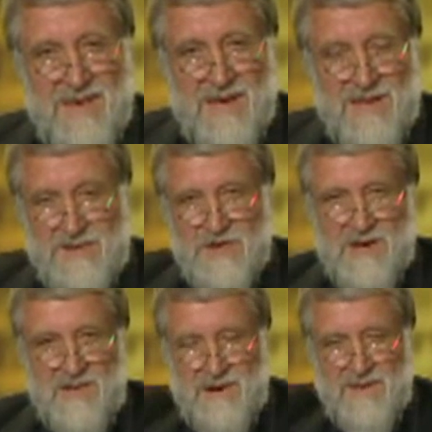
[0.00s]
Yeah, you're
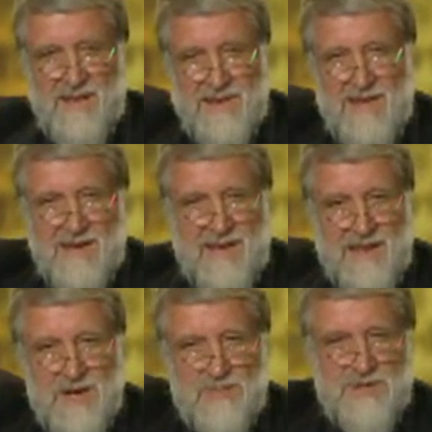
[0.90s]
trying to find out. Now, can
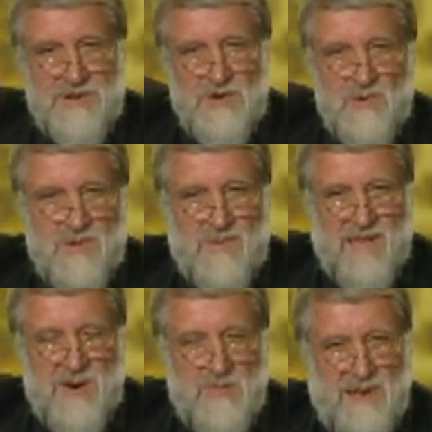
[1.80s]
I open the door with
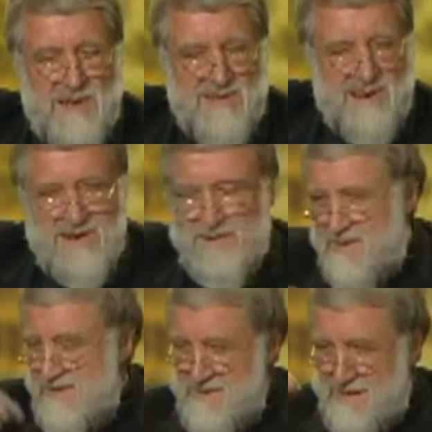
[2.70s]
my elbow? No,
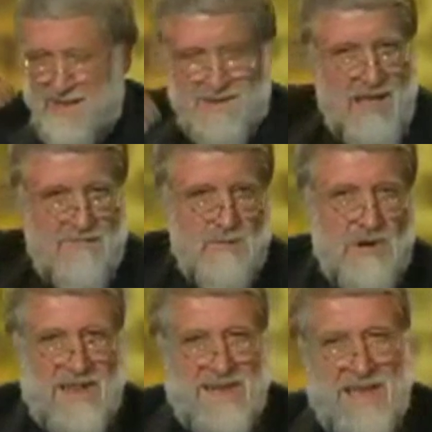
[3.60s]
I can't. I haven't
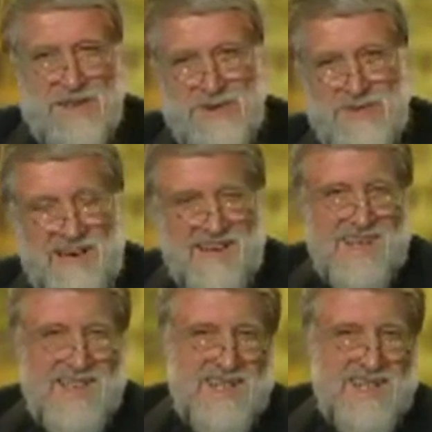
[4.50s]
worked out how to do that.